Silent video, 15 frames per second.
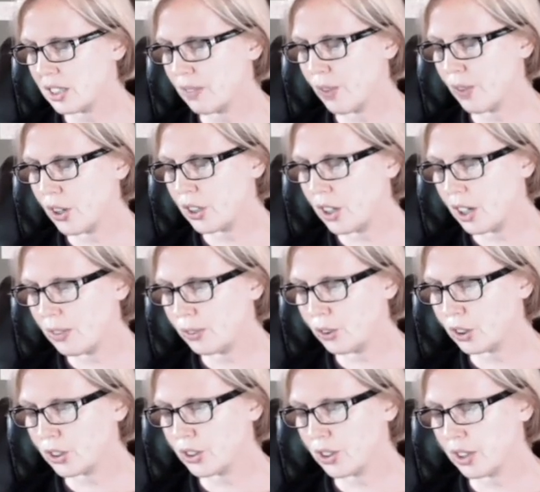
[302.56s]
far-off
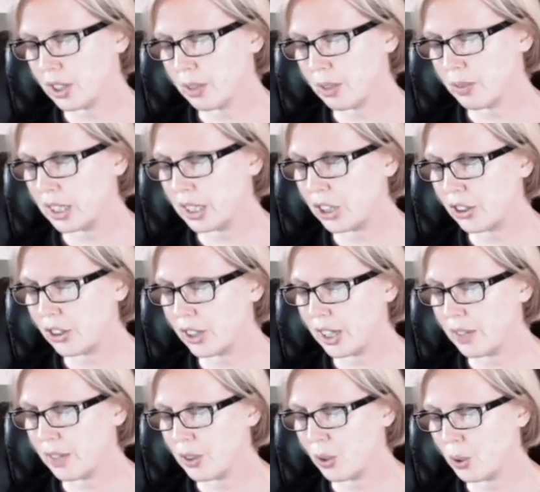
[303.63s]
look to them, and he craved
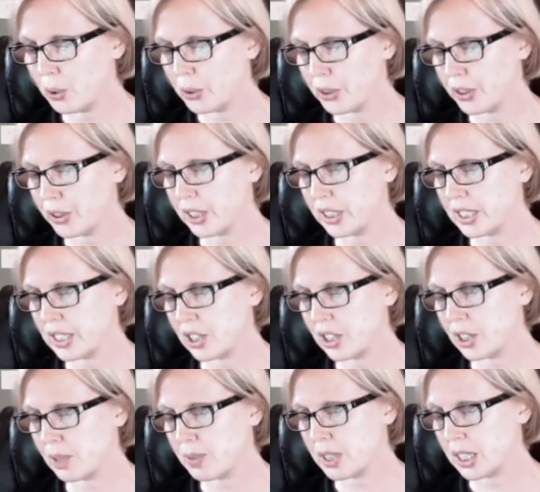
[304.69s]
to hold her in his
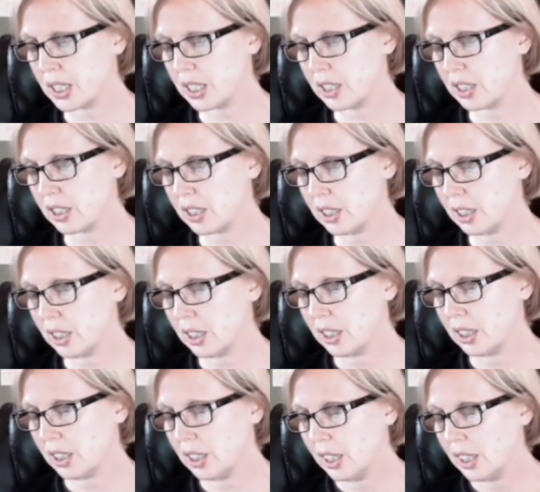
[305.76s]
arms again.
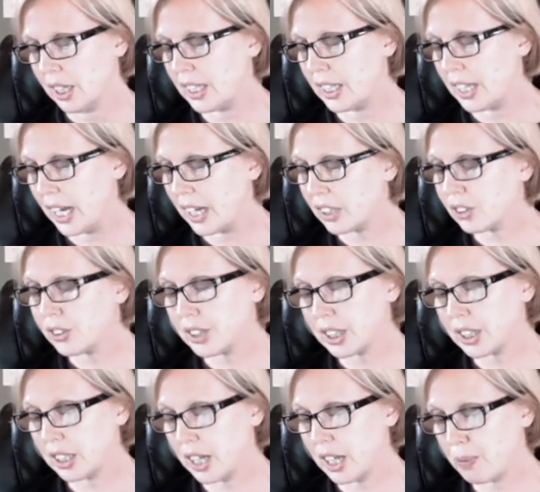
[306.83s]
He'd handled a
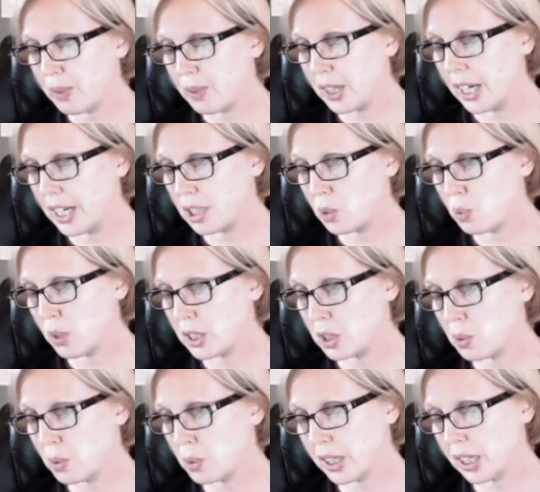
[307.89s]
kidnapping case once
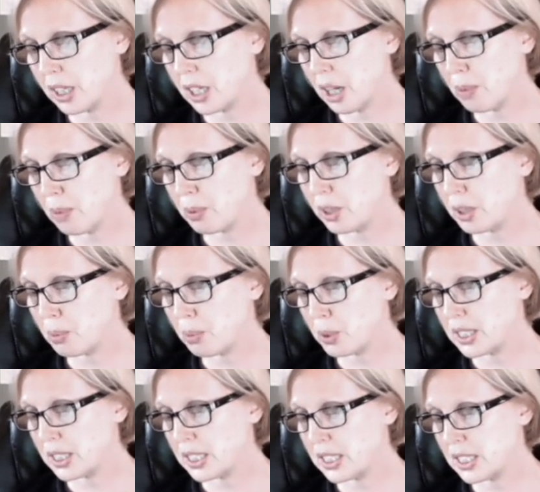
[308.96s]
where the kidnapper had
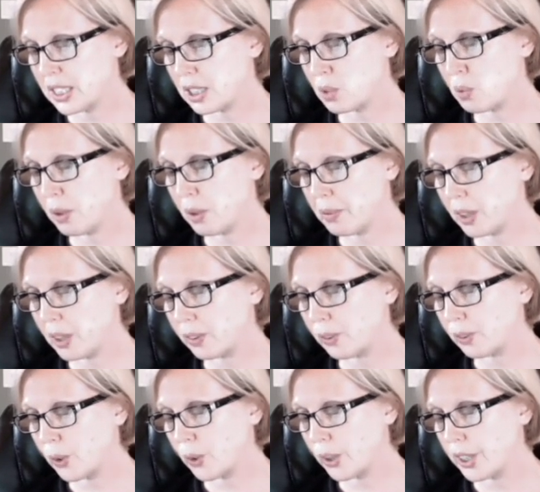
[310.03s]
imprisoned 6 women over
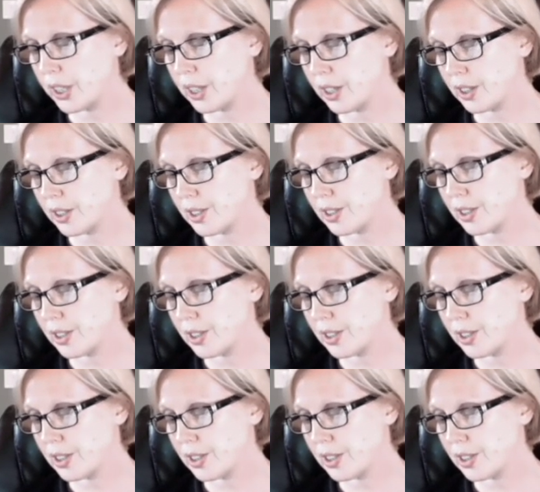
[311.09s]
4 years.